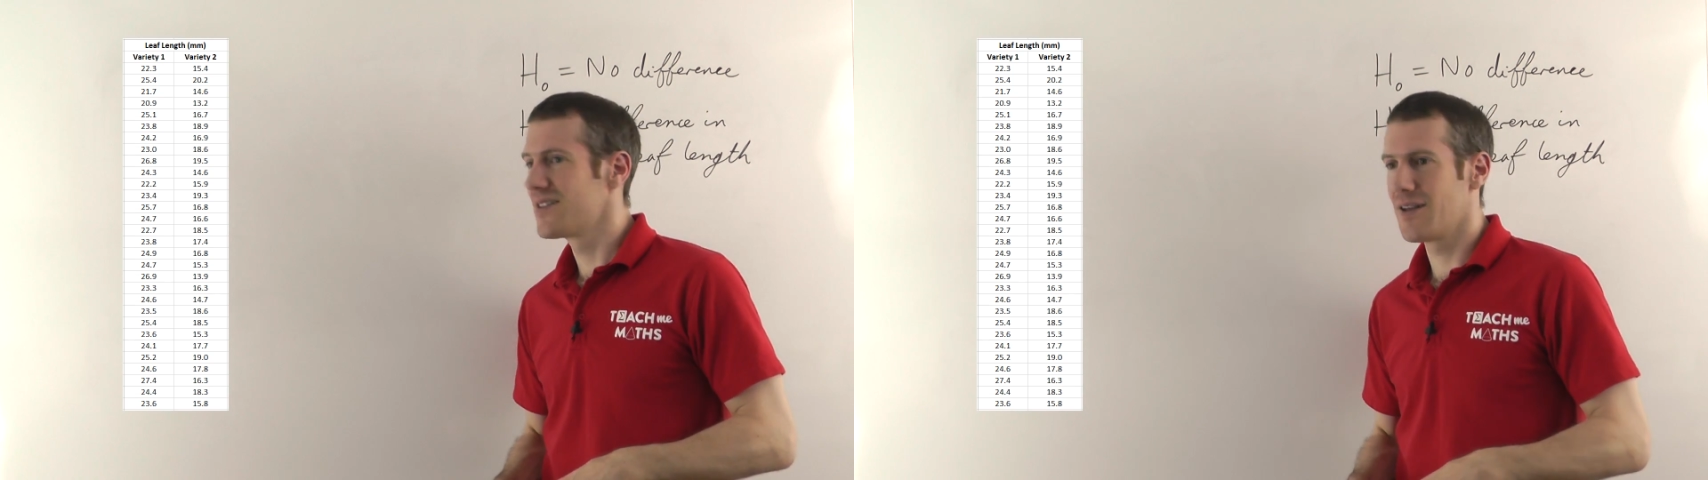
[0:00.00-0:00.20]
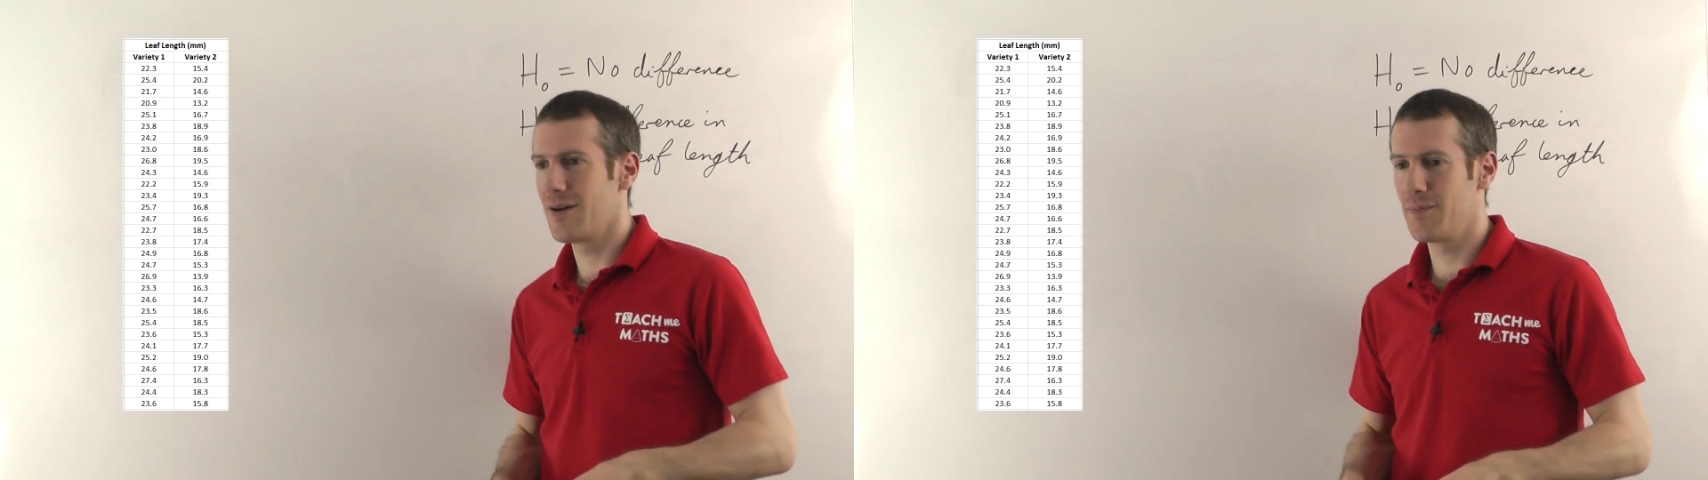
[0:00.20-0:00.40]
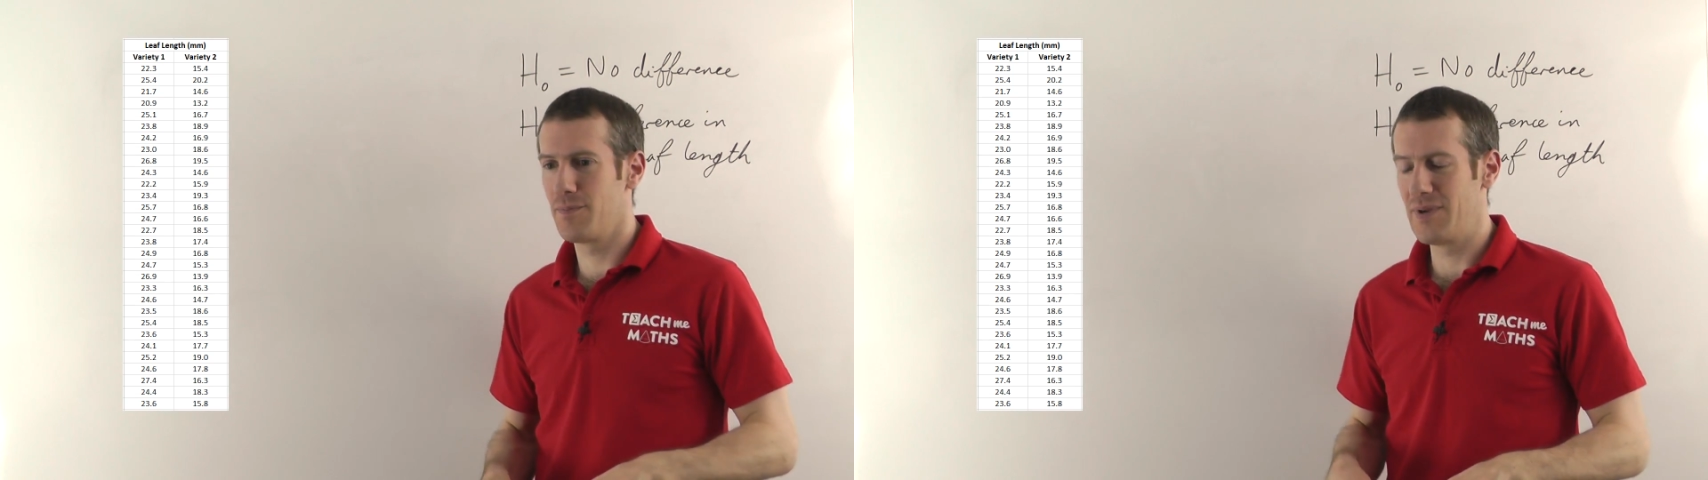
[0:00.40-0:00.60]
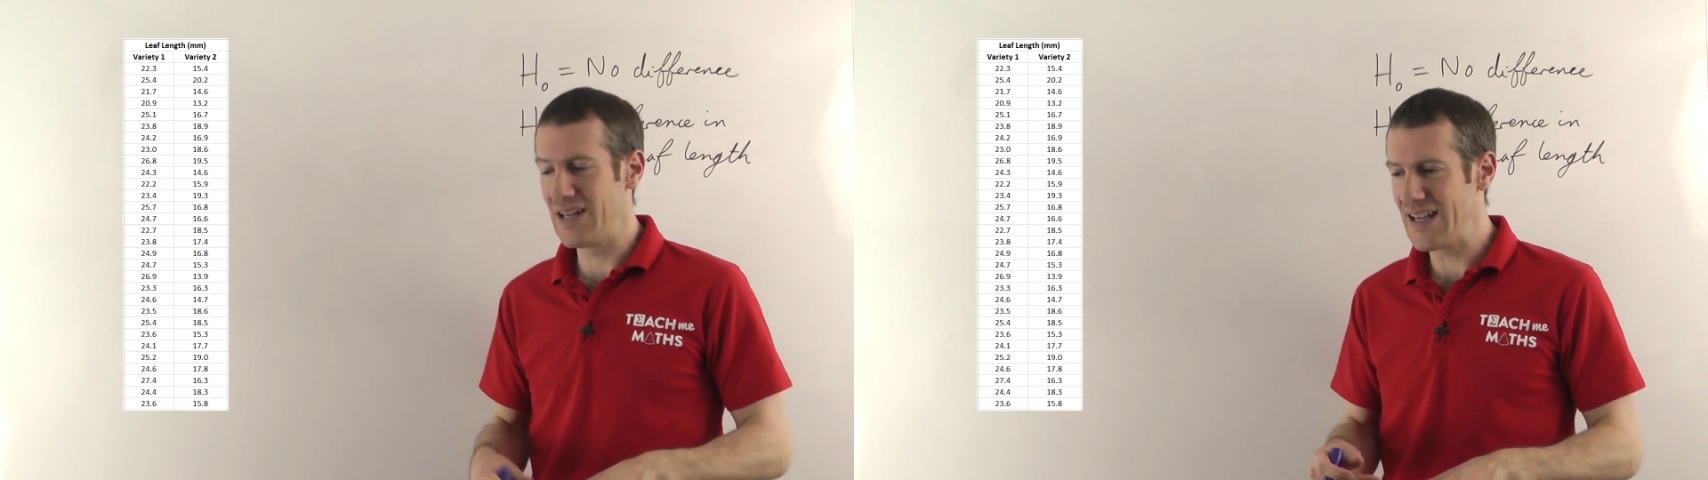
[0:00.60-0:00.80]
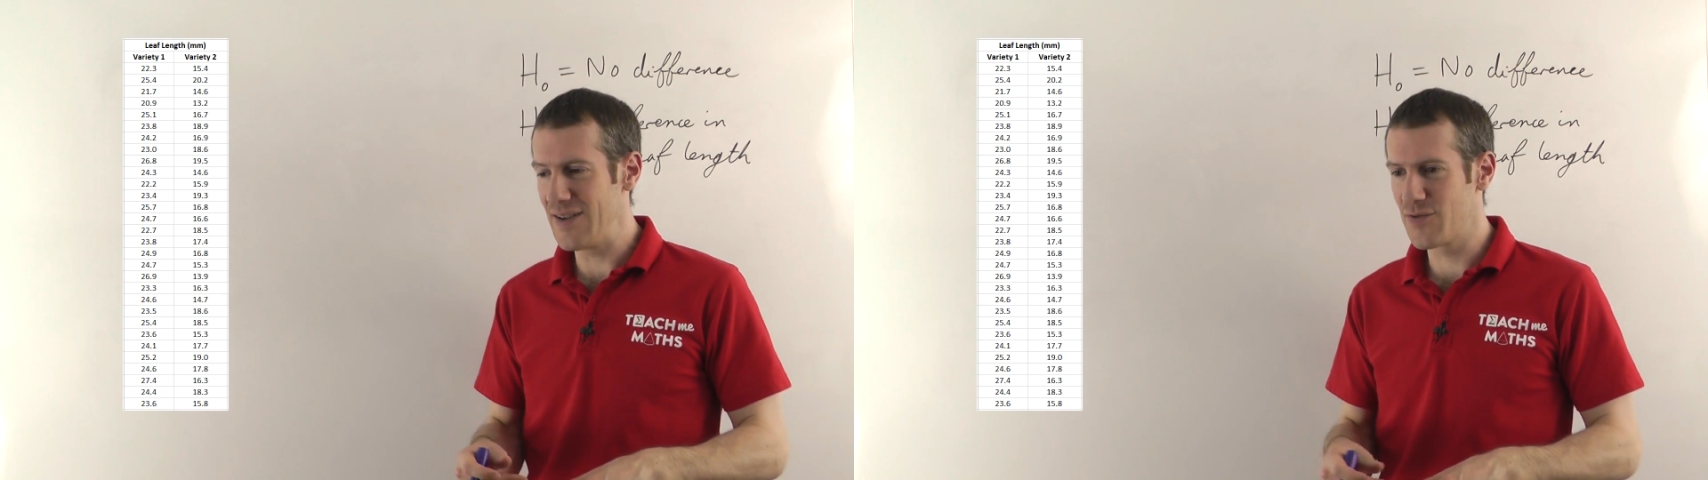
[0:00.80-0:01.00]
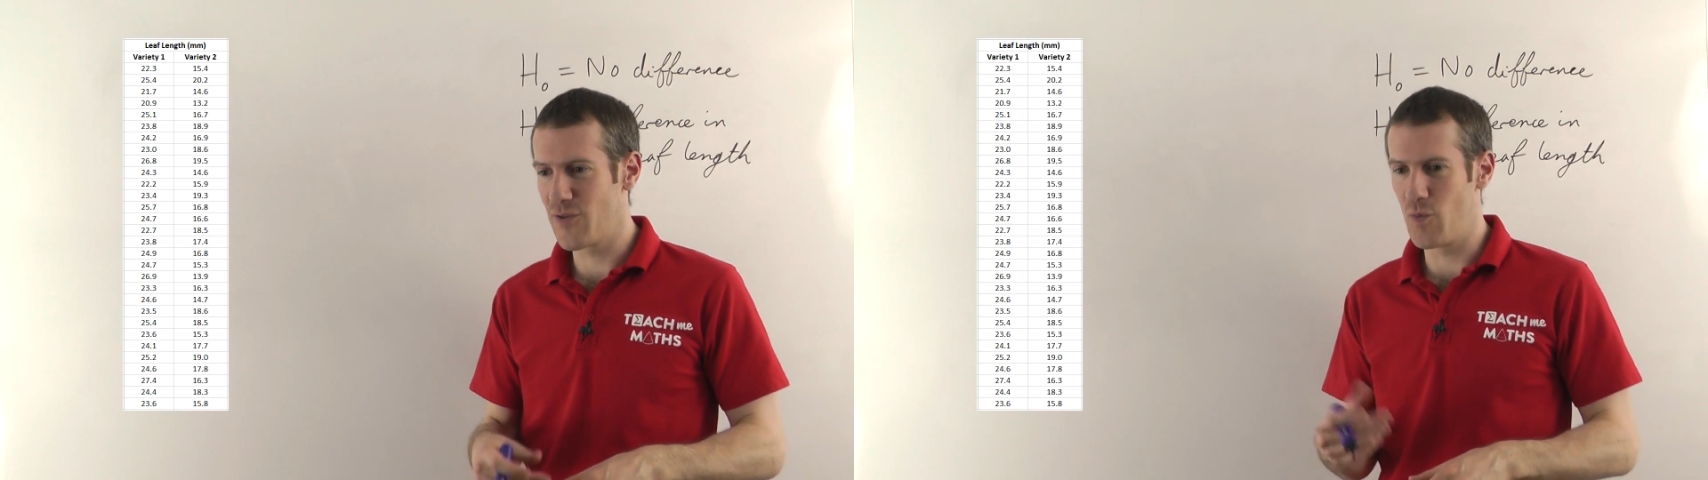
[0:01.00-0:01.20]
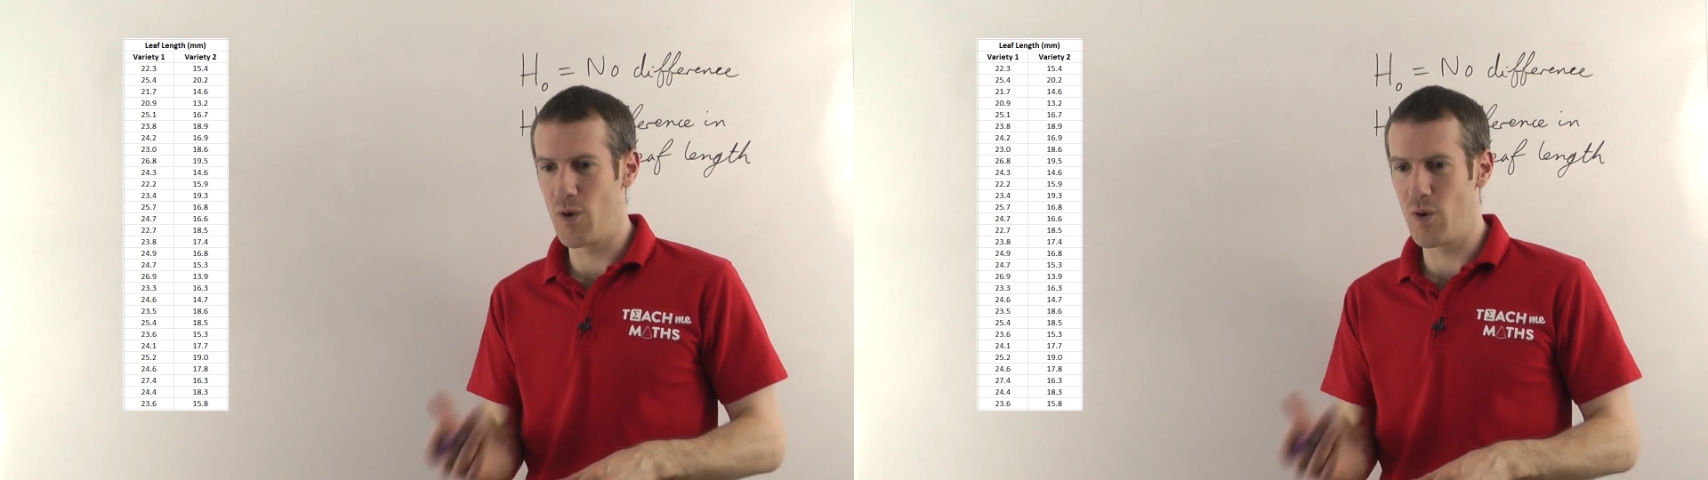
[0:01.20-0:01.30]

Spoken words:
the leaves from